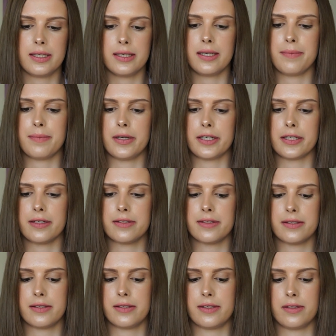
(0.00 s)
Yep, there it
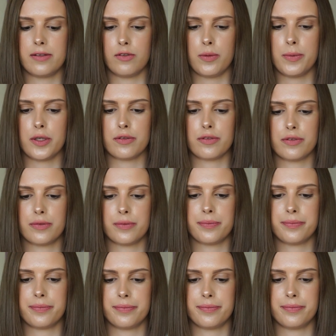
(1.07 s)
goes. Remove.
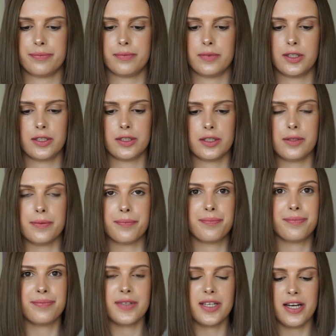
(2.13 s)
Cool.
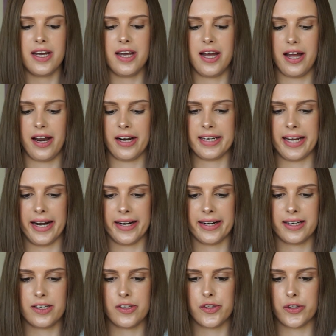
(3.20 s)
Okay,
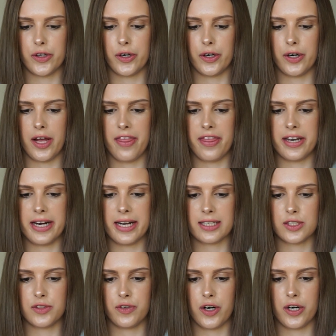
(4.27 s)
so the
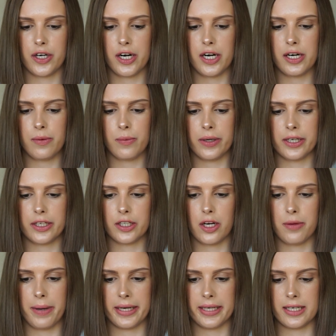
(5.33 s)
next photo, we're going to
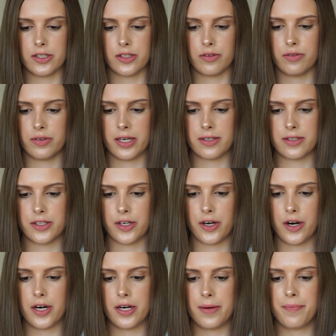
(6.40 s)
go back into
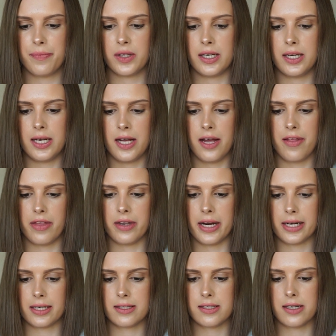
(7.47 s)
VSCO. The
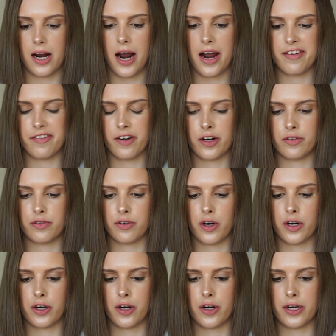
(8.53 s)
next iPhone
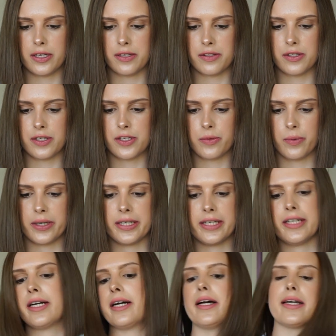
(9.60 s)
photo is this one
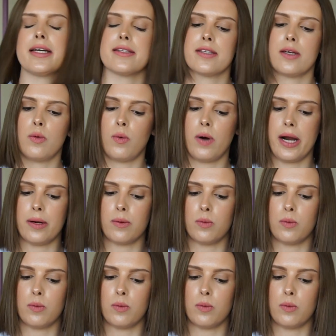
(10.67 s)
here against a white